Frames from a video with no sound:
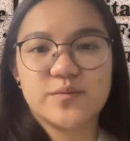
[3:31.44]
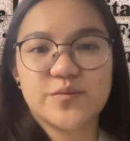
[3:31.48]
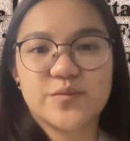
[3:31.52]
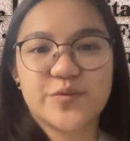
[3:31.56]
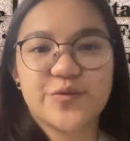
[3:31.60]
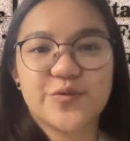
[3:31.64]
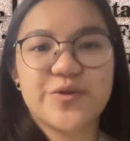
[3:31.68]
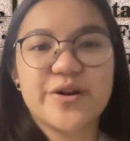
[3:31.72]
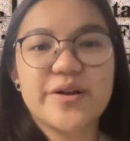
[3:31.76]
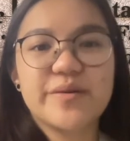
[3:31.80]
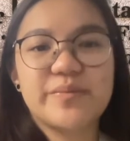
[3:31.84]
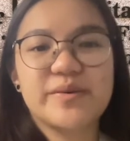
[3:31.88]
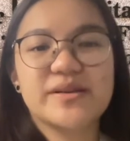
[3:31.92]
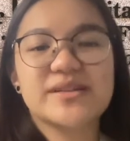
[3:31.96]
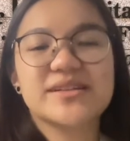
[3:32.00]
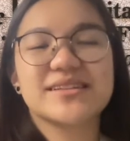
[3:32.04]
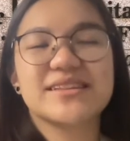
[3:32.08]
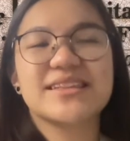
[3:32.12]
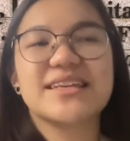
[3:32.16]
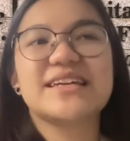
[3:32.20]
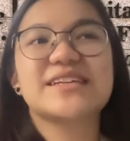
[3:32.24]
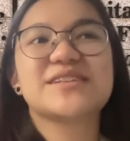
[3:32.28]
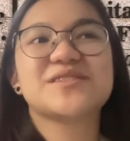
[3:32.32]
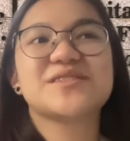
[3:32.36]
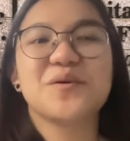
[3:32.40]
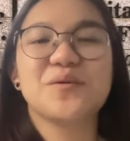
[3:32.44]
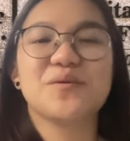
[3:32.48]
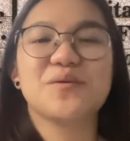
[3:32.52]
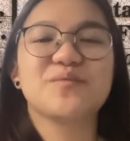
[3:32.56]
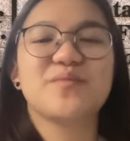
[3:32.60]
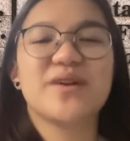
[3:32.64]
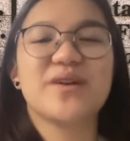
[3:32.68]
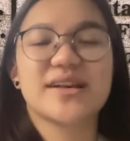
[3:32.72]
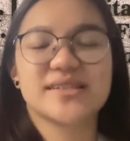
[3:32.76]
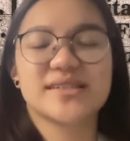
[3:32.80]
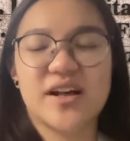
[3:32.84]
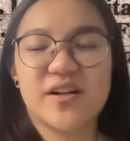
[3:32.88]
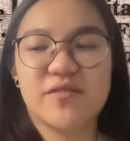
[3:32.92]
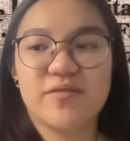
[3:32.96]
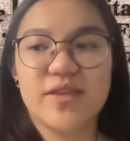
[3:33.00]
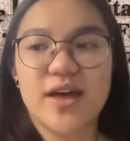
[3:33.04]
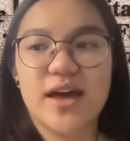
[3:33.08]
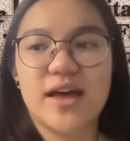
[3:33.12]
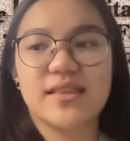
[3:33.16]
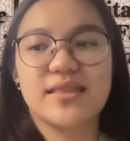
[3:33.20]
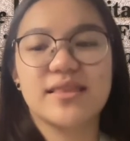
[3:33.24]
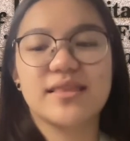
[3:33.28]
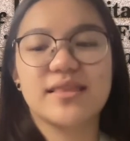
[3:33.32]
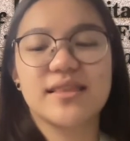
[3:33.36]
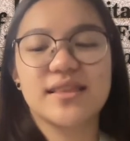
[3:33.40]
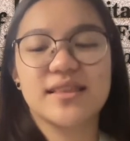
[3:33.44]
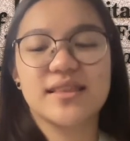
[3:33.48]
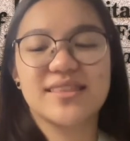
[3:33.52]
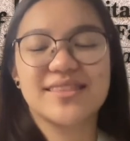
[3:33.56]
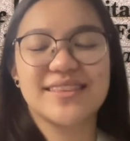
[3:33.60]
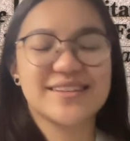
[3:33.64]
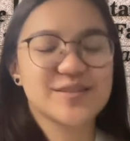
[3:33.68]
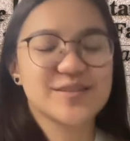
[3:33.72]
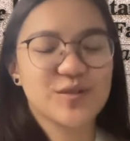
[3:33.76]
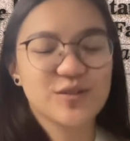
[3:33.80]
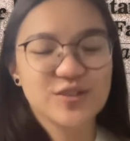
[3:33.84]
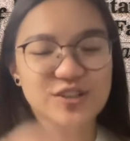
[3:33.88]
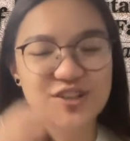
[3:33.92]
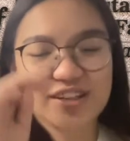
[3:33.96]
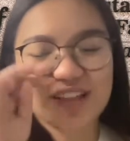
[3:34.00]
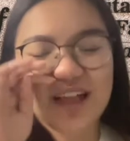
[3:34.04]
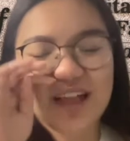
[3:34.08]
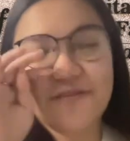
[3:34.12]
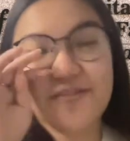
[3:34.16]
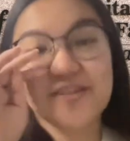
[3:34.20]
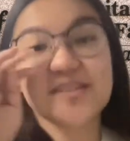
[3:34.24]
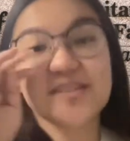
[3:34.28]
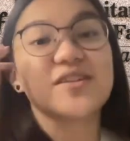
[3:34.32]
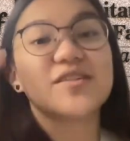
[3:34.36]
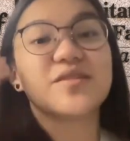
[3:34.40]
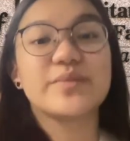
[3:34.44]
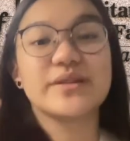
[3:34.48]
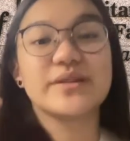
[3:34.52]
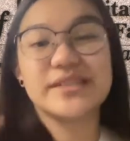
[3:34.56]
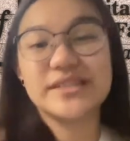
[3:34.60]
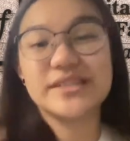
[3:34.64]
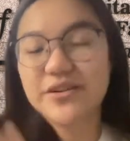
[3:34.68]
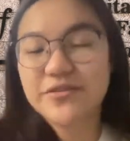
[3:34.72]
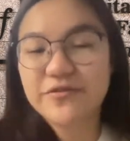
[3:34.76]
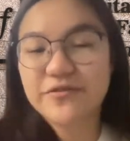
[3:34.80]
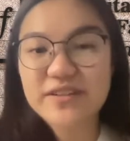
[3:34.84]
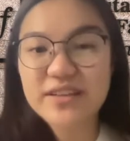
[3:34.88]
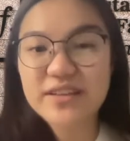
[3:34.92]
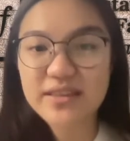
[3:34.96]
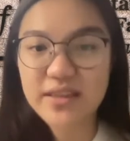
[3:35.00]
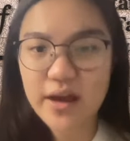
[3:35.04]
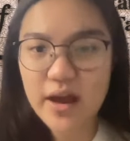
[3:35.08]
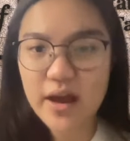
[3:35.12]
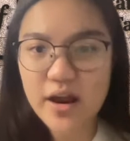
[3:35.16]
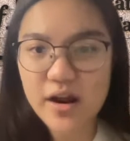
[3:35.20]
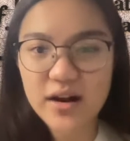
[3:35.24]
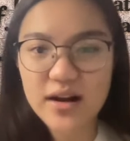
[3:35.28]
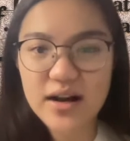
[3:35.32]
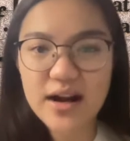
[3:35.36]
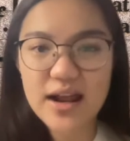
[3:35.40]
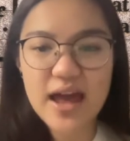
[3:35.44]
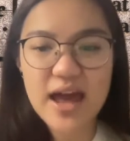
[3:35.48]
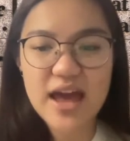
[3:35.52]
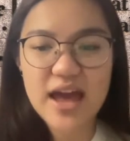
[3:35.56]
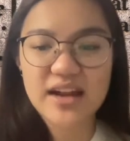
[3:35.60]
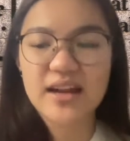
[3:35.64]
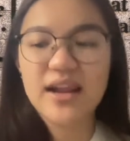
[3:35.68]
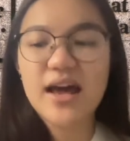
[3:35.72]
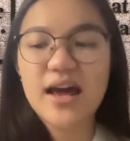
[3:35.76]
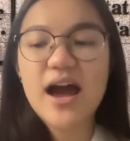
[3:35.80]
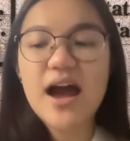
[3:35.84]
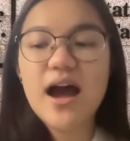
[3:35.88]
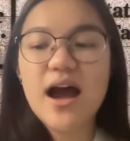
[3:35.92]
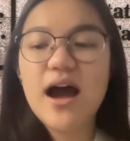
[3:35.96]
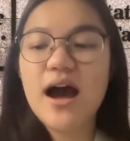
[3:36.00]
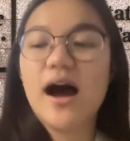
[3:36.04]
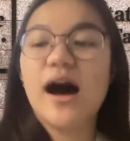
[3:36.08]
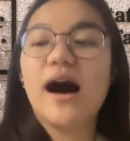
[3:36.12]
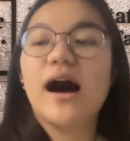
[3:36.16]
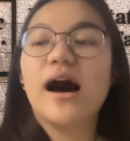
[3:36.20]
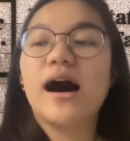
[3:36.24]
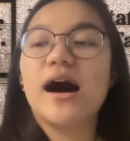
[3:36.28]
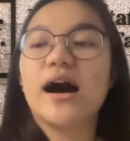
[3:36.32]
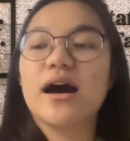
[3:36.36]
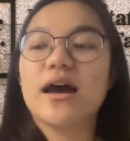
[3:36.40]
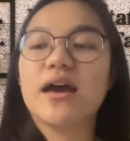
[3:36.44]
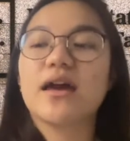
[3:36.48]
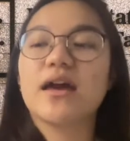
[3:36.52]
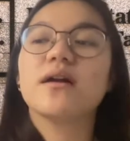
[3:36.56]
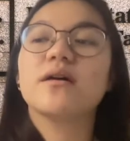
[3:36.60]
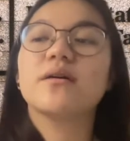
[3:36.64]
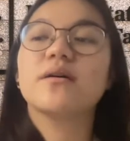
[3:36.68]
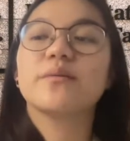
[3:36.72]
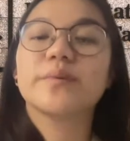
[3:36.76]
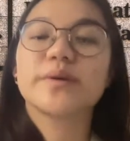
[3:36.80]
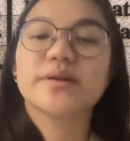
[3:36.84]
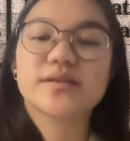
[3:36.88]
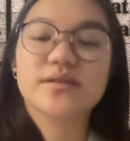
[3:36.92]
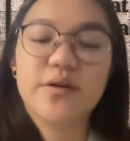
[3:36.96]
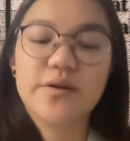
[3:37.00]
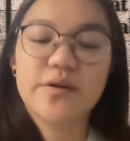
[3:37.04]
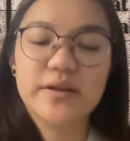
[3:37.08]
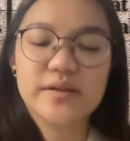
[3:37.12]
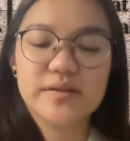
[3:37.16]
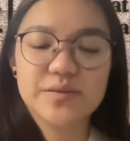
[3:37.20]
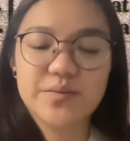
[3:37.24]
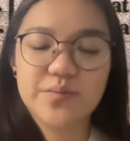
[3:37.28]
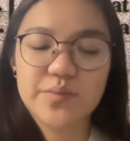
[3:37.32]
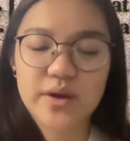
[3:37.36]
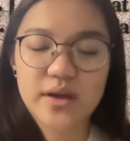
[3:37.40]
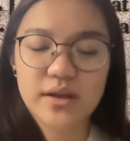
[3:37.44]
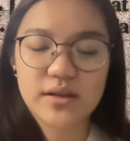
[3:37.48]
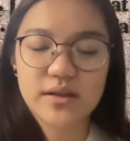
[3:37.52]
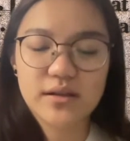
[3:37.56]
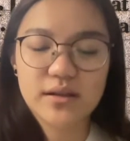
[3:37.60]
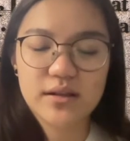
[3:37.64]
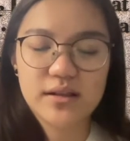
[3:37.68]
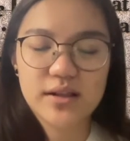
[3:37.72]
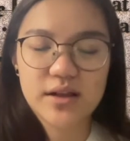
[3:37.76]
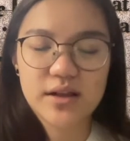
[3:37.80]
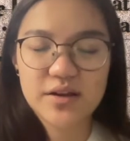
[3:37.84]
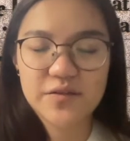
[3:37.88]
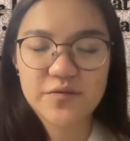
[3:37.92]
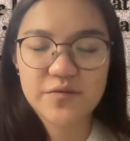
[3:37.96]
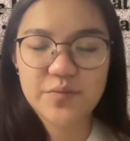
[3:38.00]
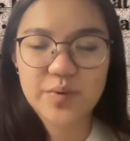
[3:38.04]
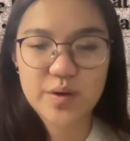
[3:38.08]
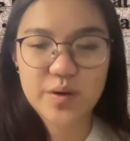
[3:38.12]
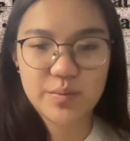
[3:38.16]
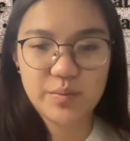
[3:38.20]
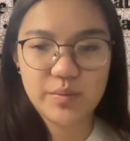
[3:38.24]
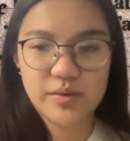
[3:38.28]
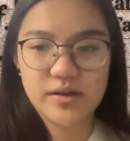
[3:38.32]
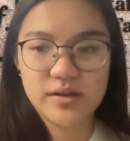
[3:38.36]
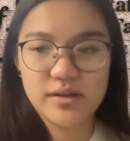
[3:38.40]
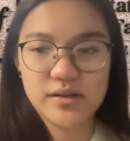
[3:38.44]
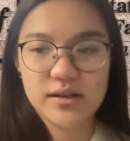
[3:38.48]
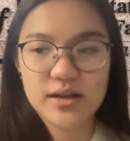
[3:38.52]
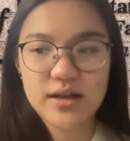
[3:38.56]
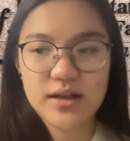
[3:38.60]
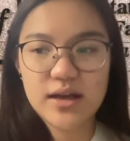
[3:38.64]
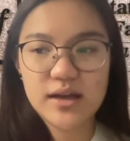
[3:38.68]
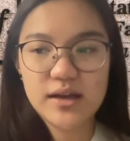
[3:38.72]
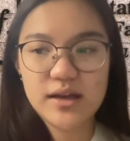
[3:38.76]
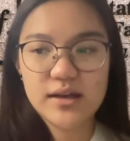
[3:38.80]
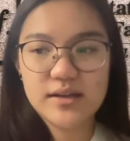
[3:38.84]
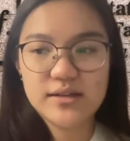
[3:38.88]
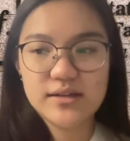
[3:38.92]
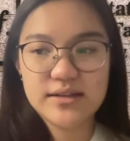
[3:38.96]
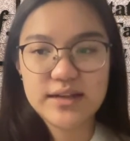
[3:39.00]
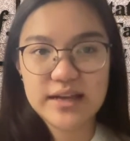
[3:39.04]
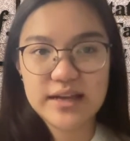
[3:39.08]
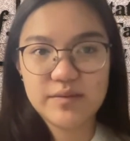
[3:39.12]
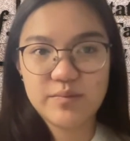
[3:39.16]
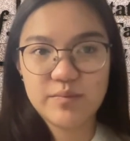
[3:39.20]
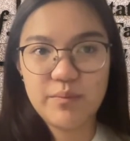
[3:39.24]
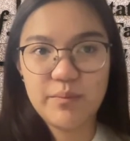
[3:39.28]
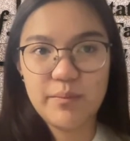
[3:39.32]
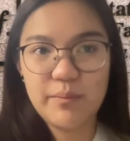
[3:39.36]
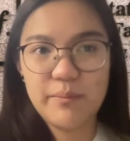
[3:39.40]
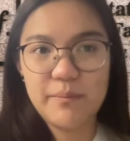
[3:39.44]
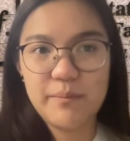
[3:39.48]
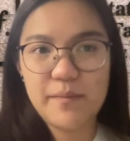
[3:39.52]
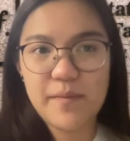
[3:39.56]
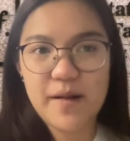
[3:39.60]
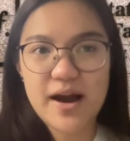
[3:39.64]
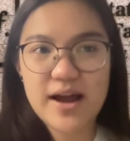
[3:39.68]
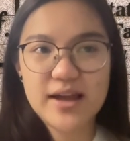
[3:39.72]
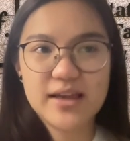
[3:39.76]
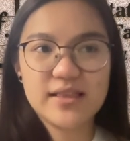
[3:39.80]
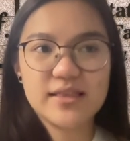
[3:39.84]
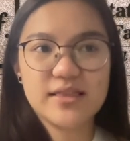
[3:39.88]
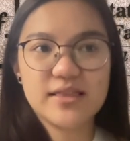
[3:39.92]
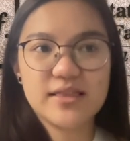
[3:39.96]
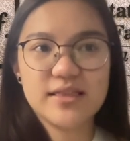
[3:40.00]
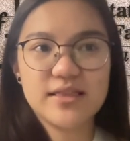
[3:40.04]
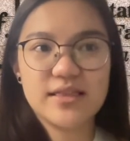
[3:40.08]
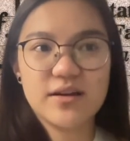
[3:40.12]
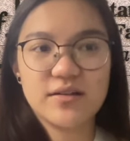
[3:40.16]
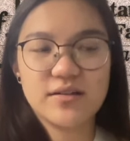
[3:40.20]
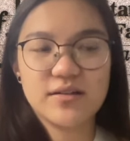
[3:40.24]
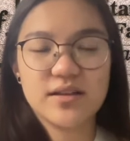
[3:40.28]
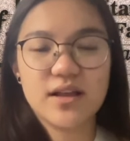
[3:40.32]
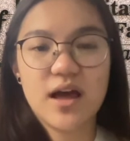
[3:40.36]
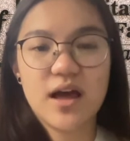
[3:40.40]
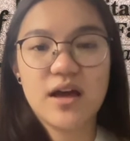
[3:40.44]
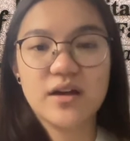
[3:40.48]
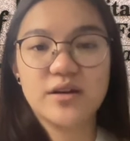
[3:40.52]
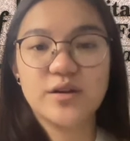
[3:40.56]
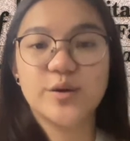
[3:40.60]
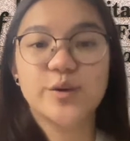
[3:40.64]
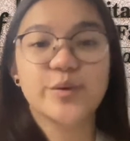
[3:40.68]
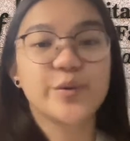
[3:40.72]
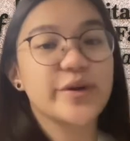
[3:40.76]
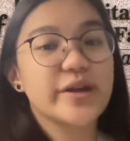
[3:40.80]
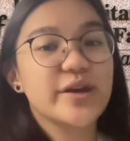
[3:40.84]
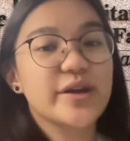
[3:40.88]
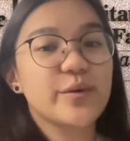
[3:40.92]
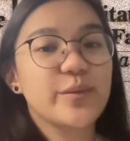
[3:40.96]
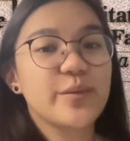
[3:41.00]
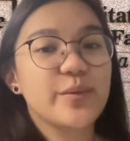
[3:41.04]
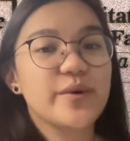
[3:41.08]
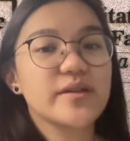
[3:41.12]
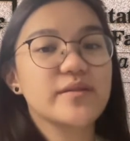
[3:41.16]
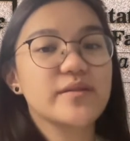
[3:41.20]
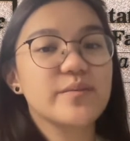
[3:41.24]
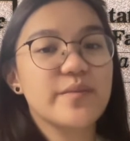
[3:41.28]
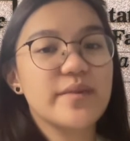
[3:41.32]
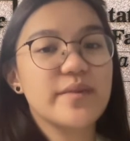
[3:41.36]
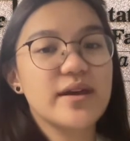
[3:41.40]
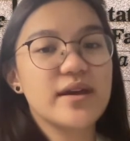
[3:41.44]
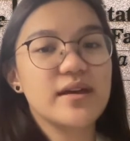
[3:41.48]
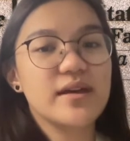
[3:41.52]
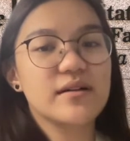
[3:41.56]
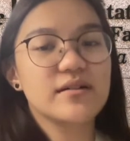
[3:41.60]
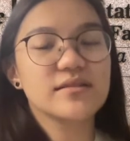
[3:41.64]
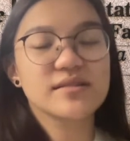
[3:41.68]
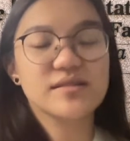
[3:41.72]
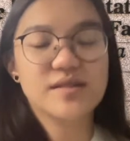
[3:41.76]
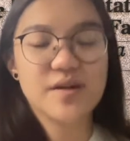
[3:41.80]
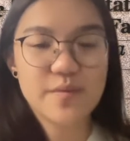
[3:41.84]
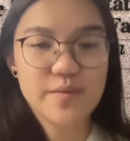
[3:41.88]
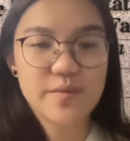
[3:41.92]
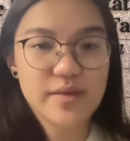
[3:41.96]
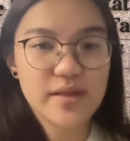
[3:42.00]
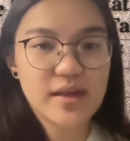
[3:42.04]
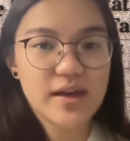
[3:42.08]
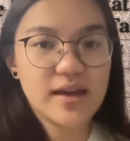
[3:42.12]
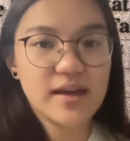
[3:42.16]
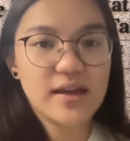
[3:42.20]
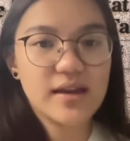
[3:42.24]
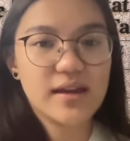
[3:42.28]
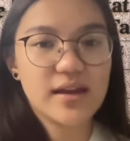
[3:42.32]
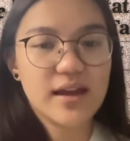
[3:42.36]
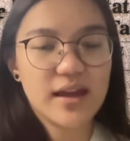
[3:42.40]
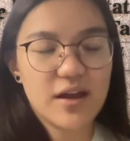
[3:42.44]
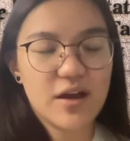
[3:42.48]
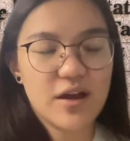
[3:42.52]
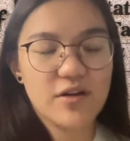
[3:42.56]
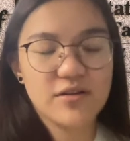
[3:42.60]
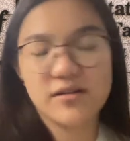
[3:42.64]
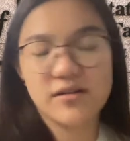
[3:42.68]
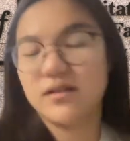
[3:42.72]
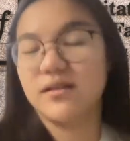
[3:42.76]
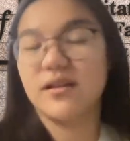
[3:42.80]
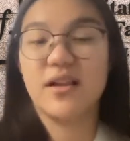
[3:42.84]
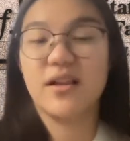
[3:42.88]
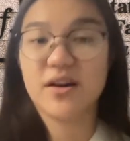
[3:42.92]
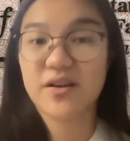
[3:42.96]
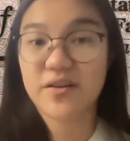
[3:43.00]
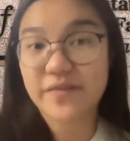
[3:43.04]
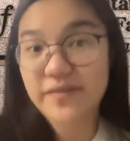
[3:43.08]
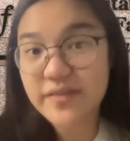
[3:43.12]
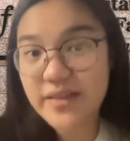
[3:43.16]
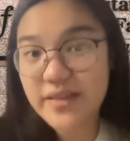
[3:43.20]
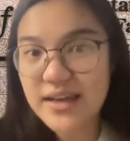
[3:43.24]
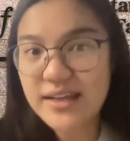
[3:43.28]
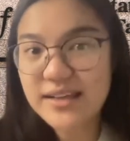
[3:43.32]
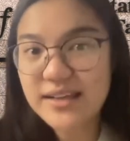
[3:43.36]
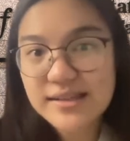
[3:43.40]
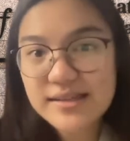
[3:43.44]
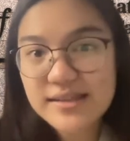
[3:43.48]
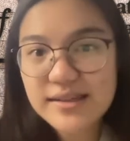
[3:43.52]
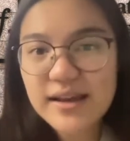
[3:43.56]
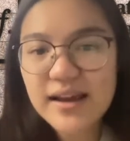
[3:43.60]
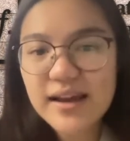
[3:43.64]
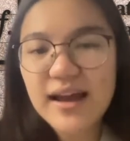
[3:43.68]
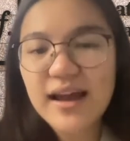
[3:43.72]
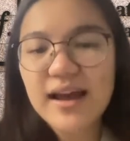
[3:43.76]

repeatedly told myself that the social life is going to be different there. And I was going to meet a lot of people that might not agree with me on a lot of things.